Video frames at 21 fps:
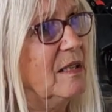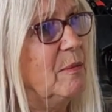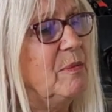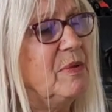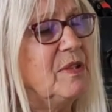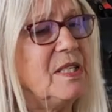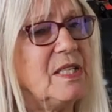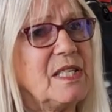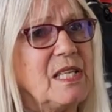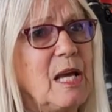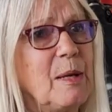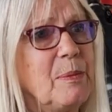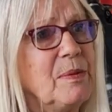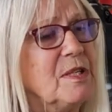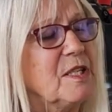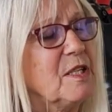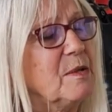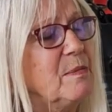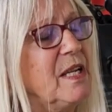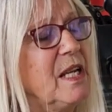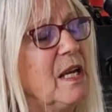but this happened
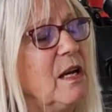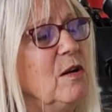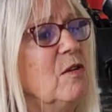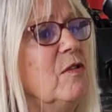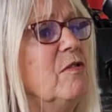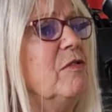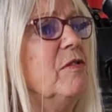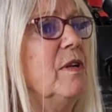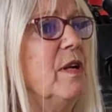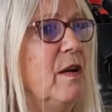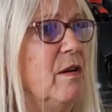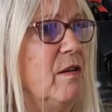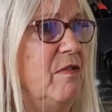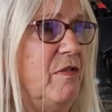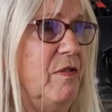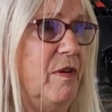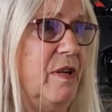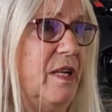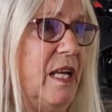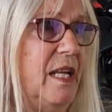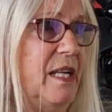to me over and over
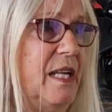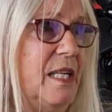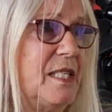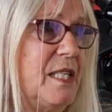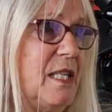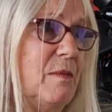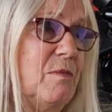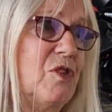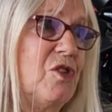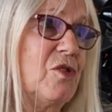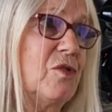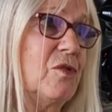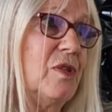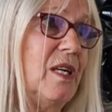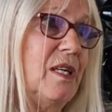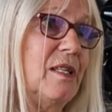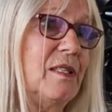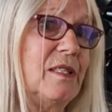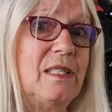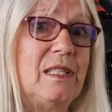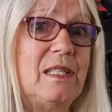again, as I'm sure
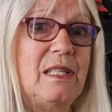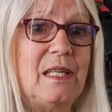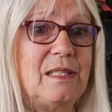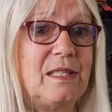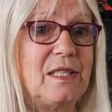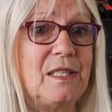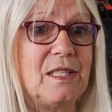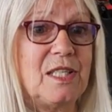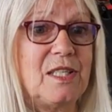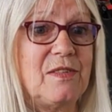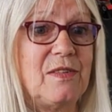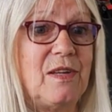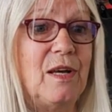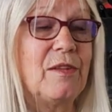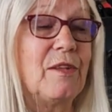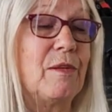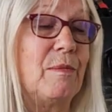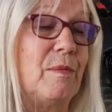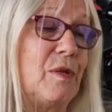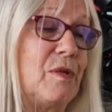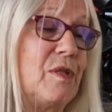does
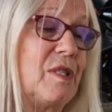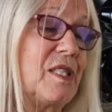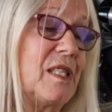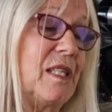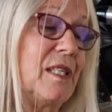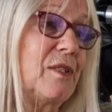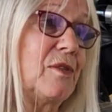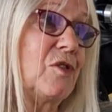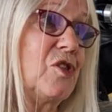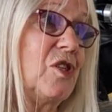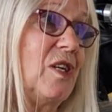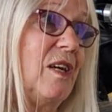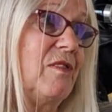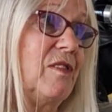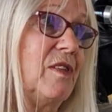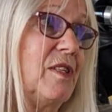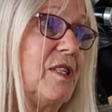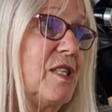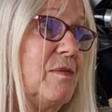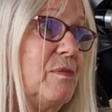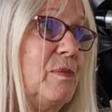other motorcycle
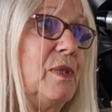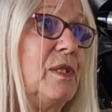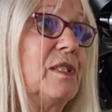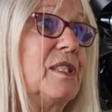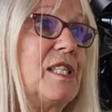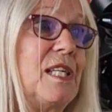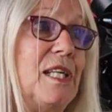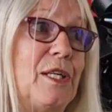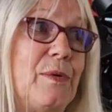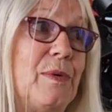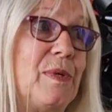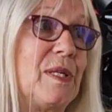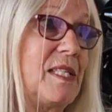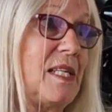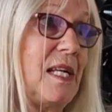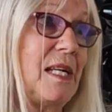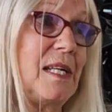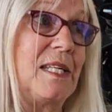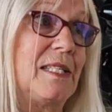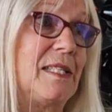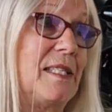travellers will tell you
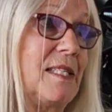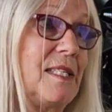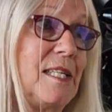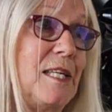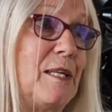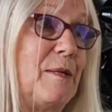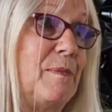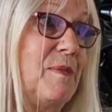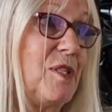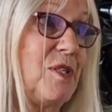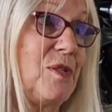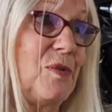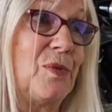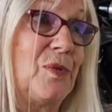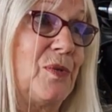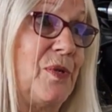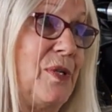exactly the same story.